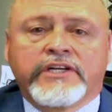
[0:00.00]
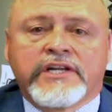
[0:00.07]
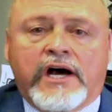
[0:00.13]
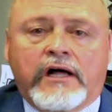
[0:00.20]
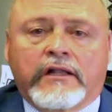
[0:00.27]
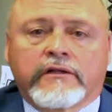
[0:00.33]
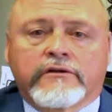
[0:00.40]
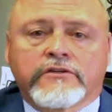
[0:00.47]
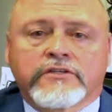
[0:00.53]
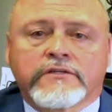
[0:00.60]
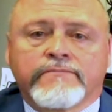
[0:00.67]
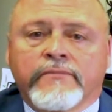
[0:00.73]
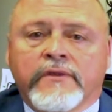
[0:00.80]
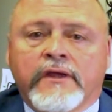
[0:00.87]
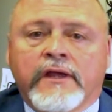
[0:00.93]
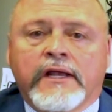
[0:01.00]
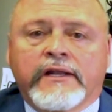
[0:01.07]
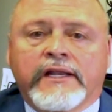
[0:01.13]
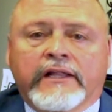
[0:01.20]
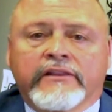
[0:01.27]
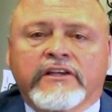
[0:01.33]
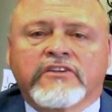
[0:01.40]

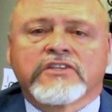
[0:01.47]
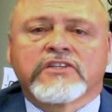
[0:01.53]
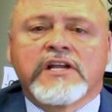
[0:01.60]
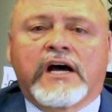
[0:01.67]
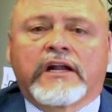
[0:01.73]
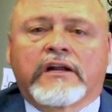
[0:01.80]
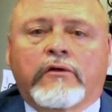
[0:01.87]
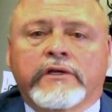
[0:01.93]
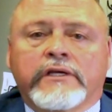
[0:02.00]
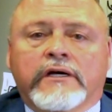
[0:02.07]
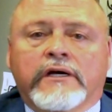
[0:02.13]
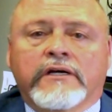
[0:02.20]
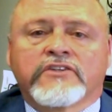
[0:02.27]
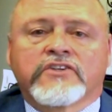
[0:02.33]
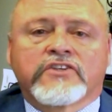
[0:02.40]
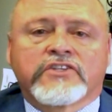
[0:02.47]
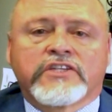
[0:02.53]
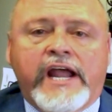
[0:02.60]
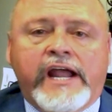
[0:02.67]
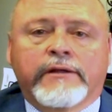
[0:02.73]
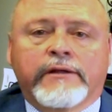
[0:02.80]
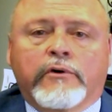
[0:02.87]
Now, this is not only
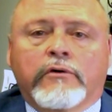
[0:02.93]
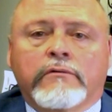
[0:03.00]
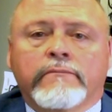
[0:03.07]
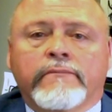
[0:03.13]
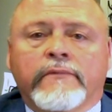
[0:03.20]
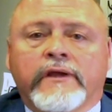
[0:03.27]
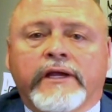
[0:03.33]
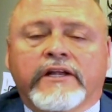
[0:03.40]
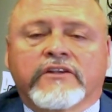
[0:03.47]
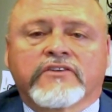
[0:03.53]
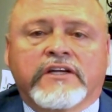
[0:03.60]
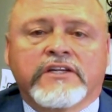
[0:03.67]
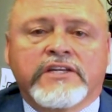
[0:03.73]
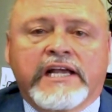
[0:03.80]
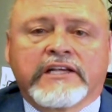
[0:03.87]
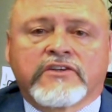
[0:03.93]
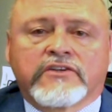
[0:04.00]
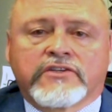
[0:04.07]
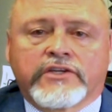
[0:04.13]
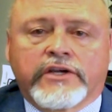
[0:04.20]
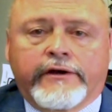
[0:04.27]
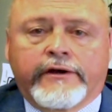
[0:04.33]
unsustainable, it's
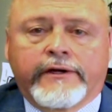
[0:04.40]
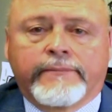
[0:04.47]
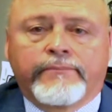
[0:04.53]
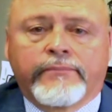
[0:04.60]
unnecessary.